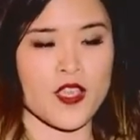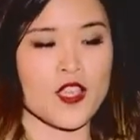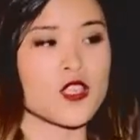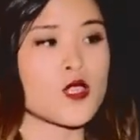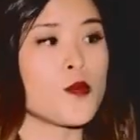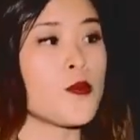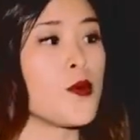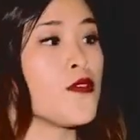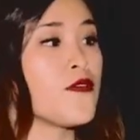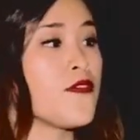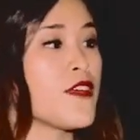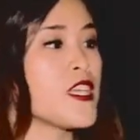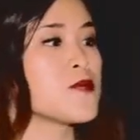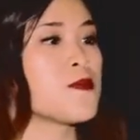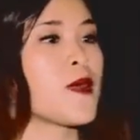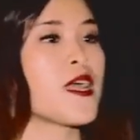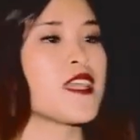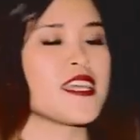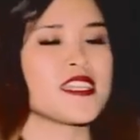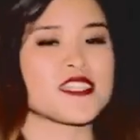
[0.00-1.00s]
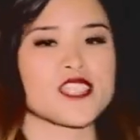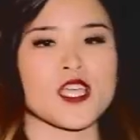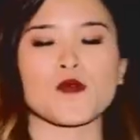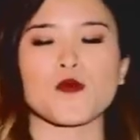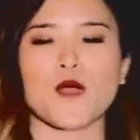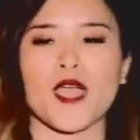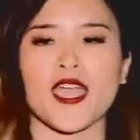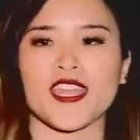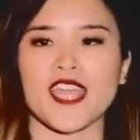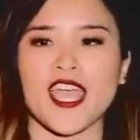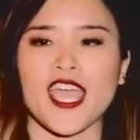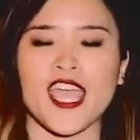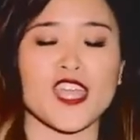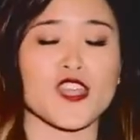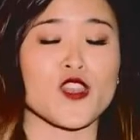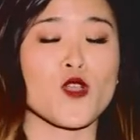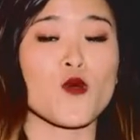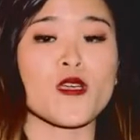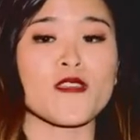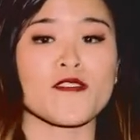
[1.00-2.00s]
The bold-faced bylines I read
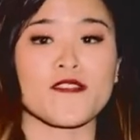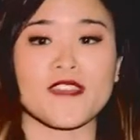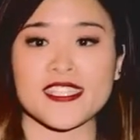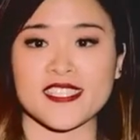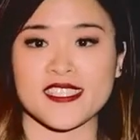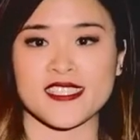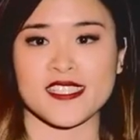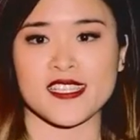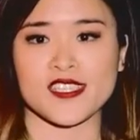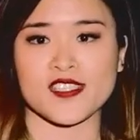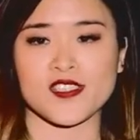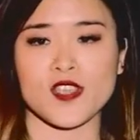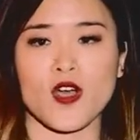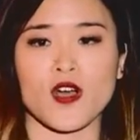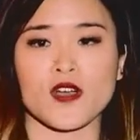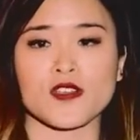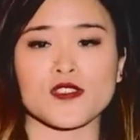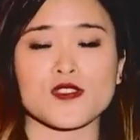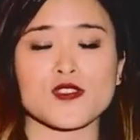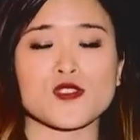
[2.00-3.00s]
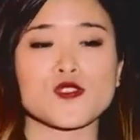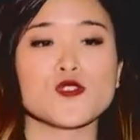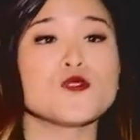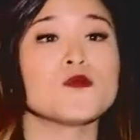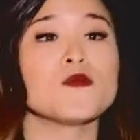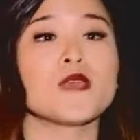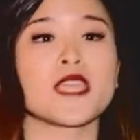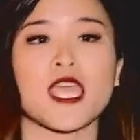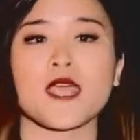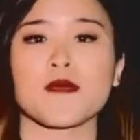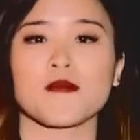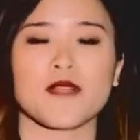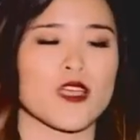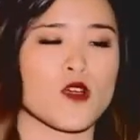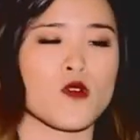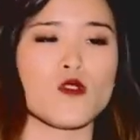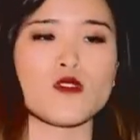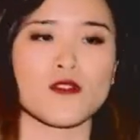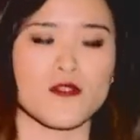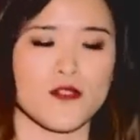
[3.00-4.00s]
and knowing faces I saw soon became
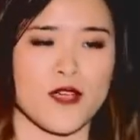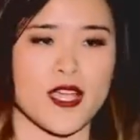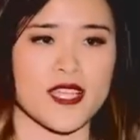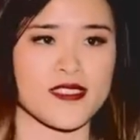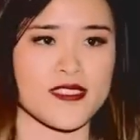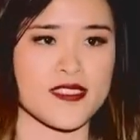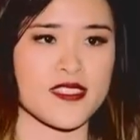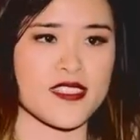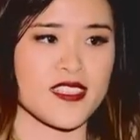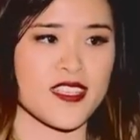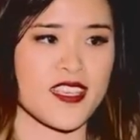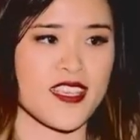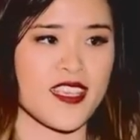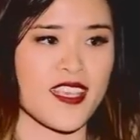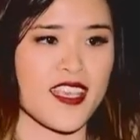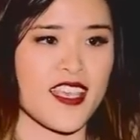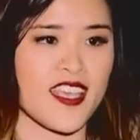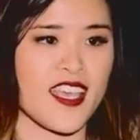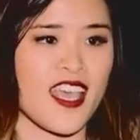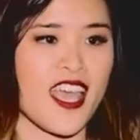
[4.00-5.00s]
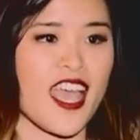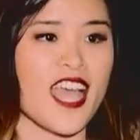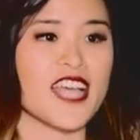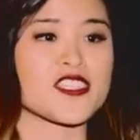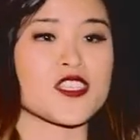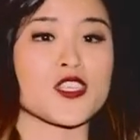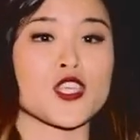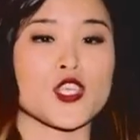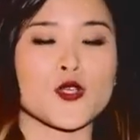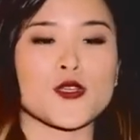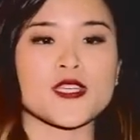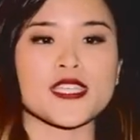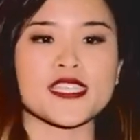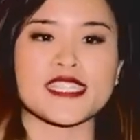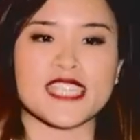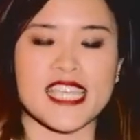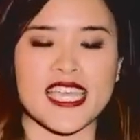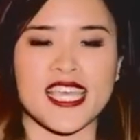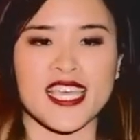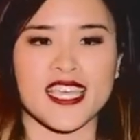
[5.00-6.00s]
like old friends. As a curious
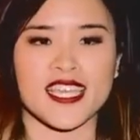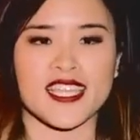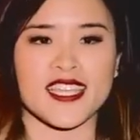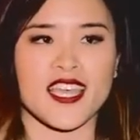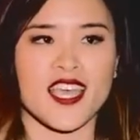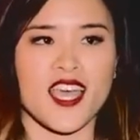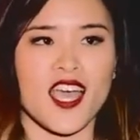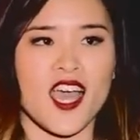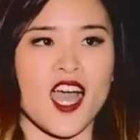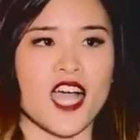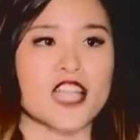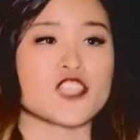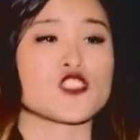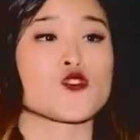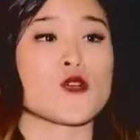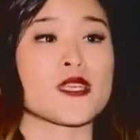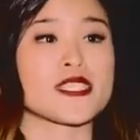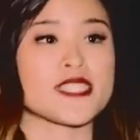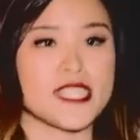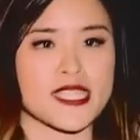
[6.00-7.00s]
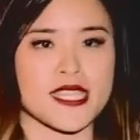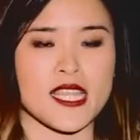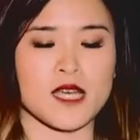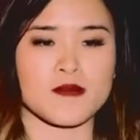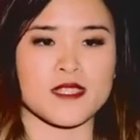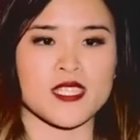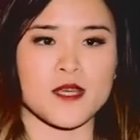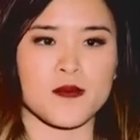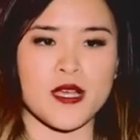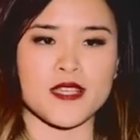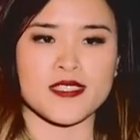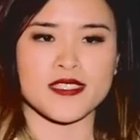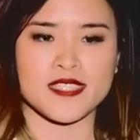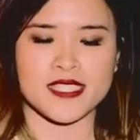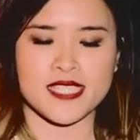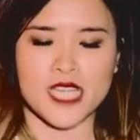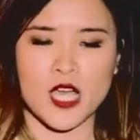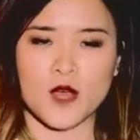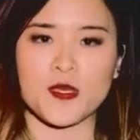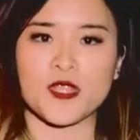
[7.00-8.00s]
kid, I trusted them to
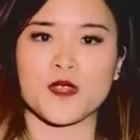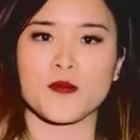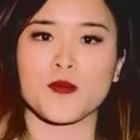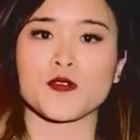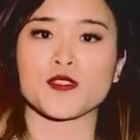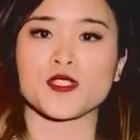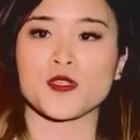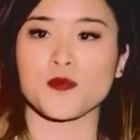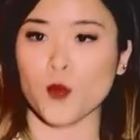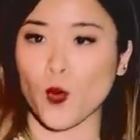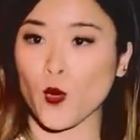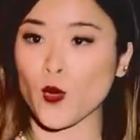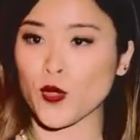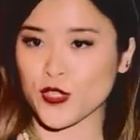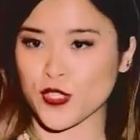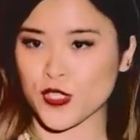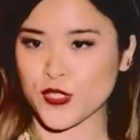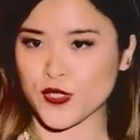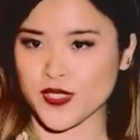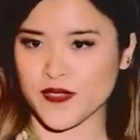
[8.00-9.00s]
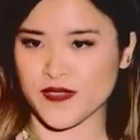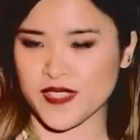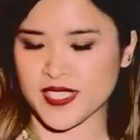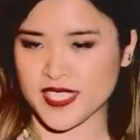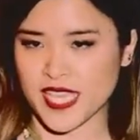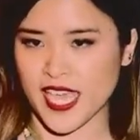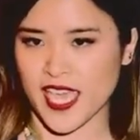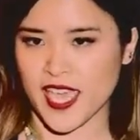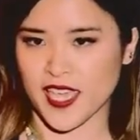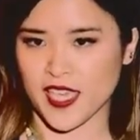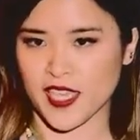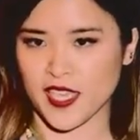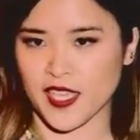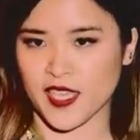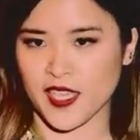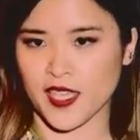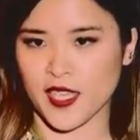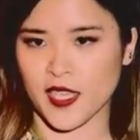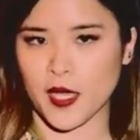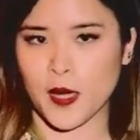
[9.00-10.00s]
tell me the most important news of the day.
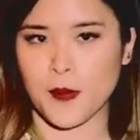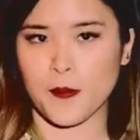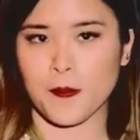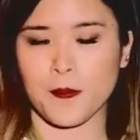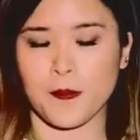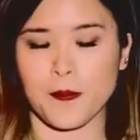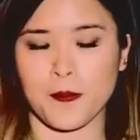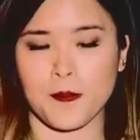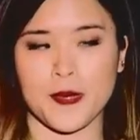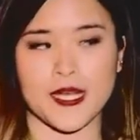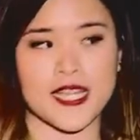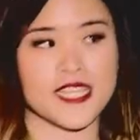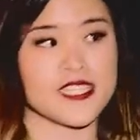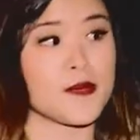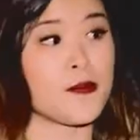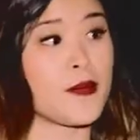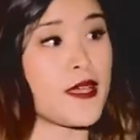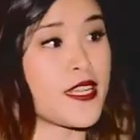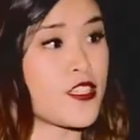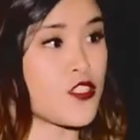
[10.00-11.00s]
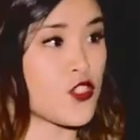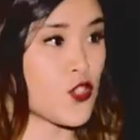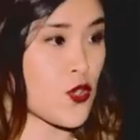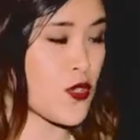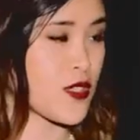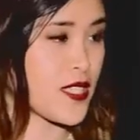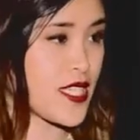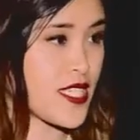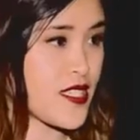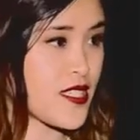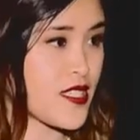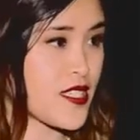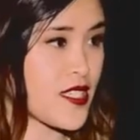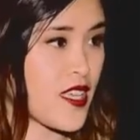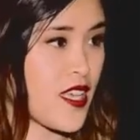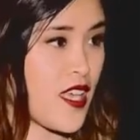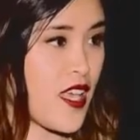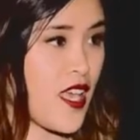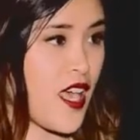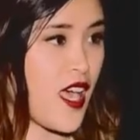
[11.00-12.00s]
But as a budding journalist,
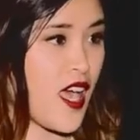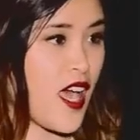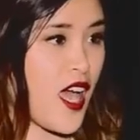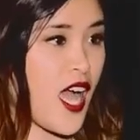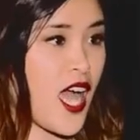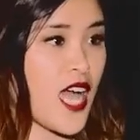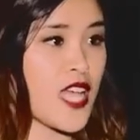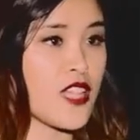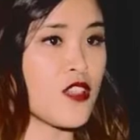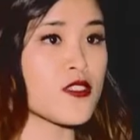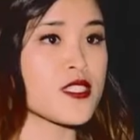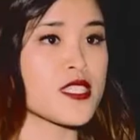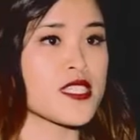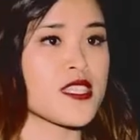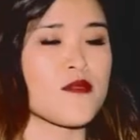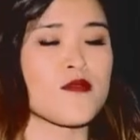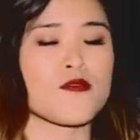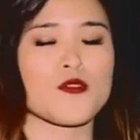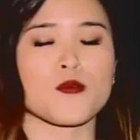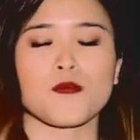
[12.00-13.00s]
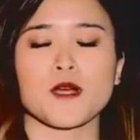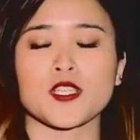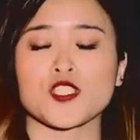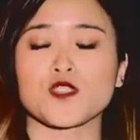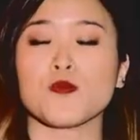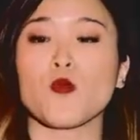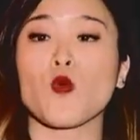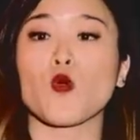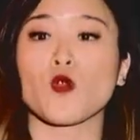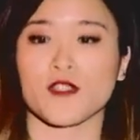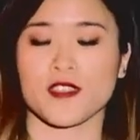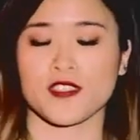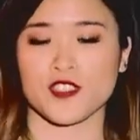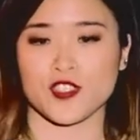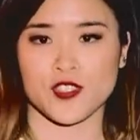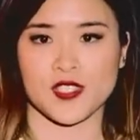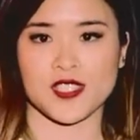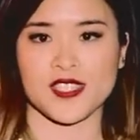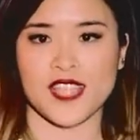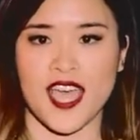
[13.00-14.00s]
I looked to them for much more than
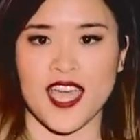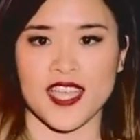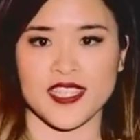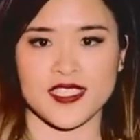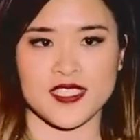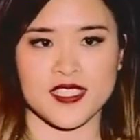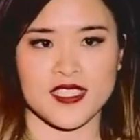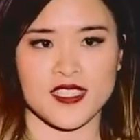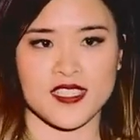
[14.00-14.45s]
just that.